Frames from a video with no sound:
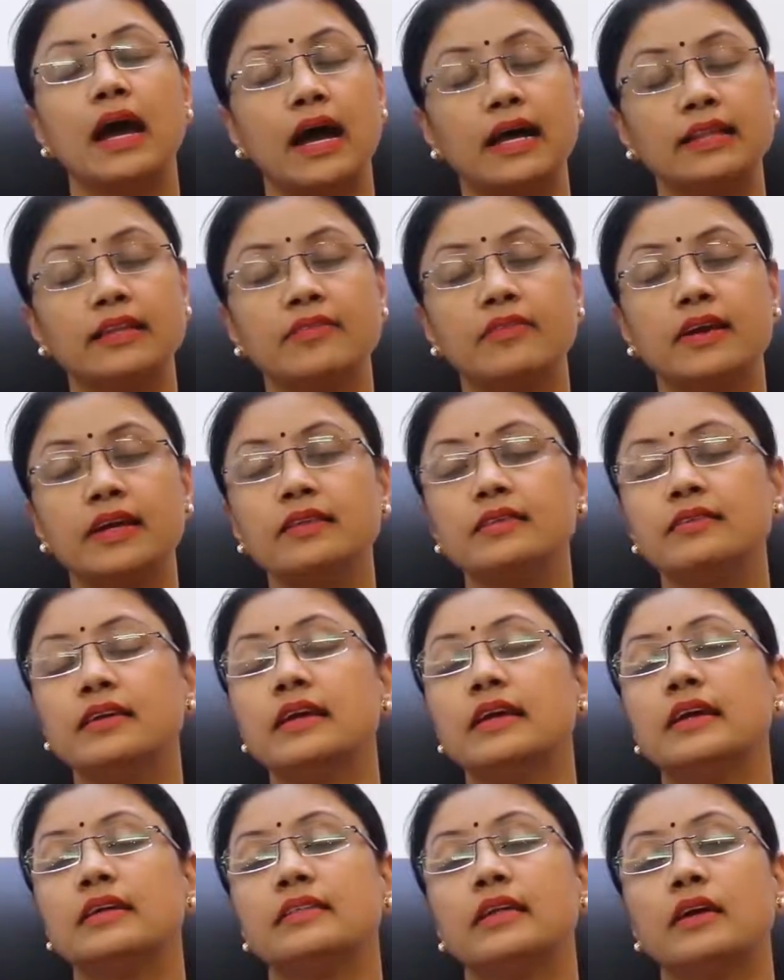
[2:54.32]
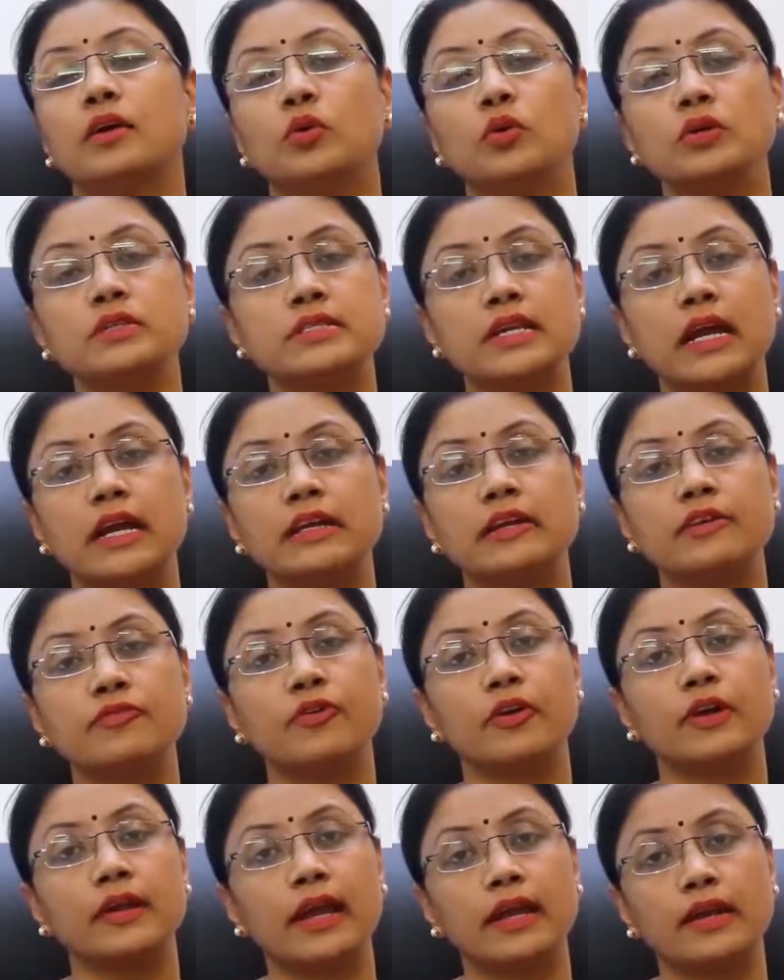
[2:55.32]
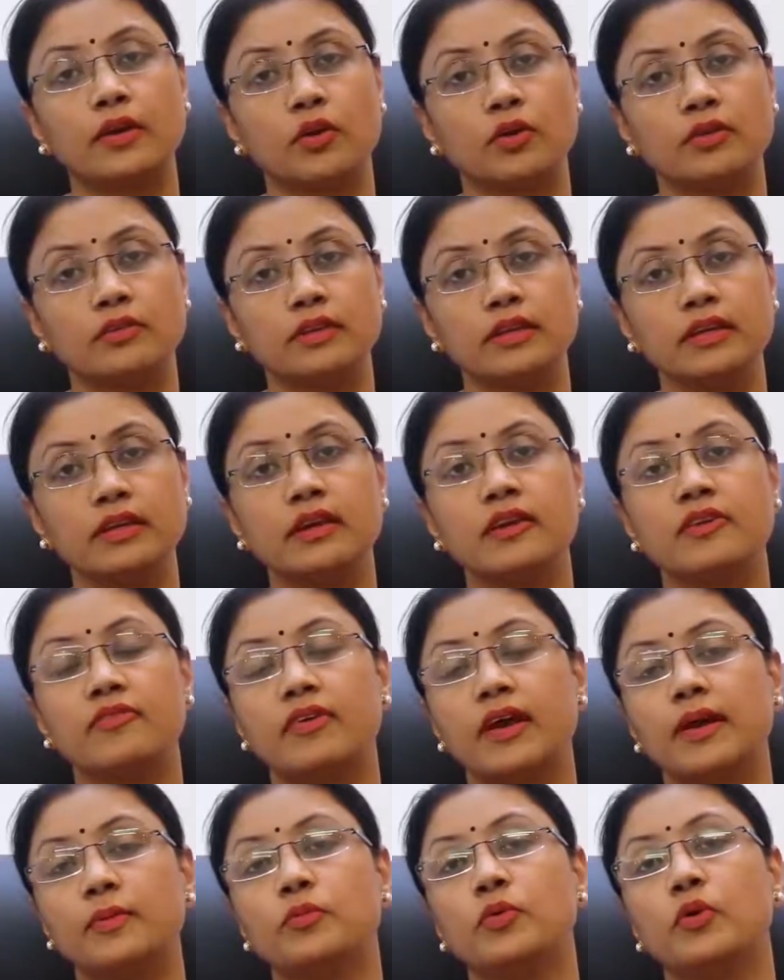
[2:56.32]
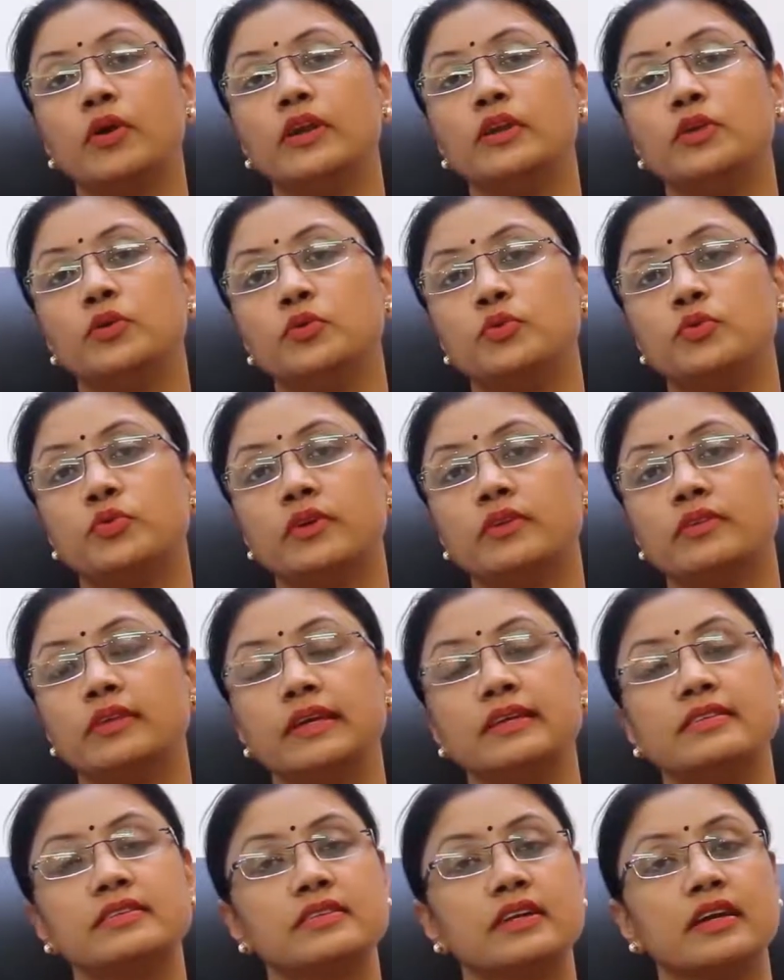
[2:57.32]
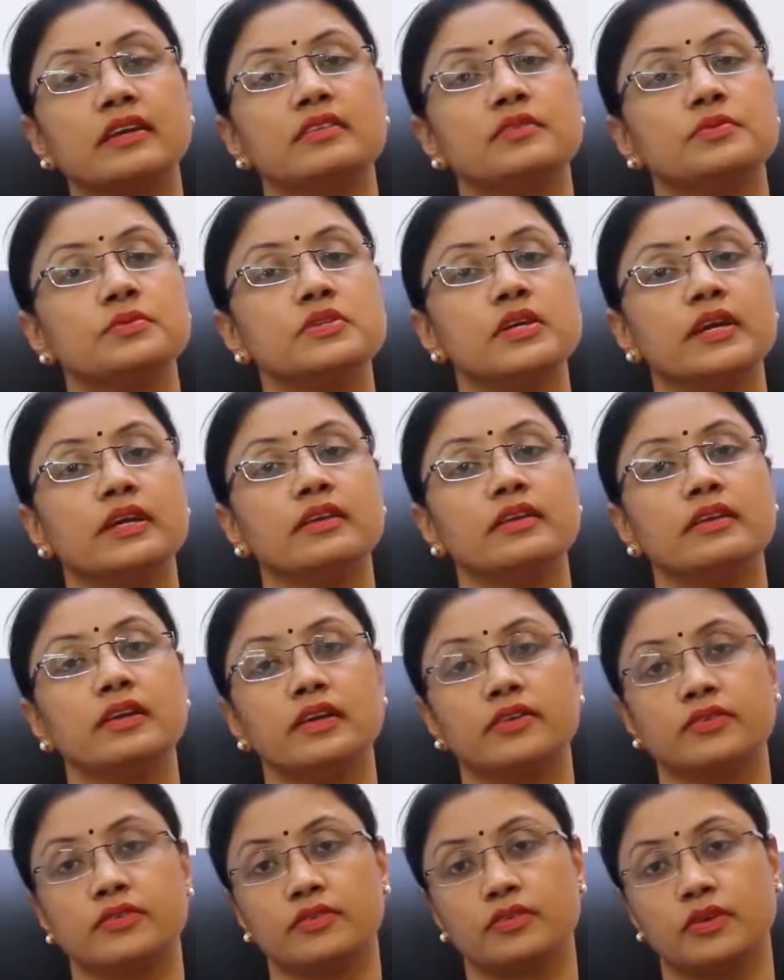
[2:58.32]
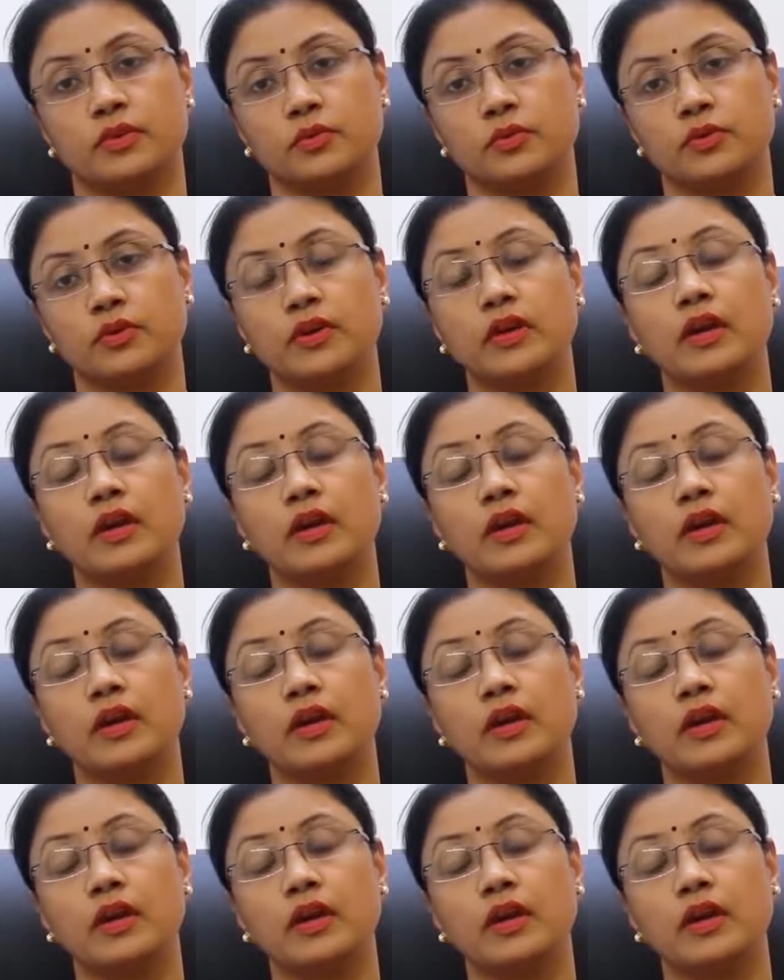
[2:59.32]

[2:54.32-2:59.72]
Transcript: Otherwise, the gold standard for diagnosing fibroid uterus is transvaginal ultrasound.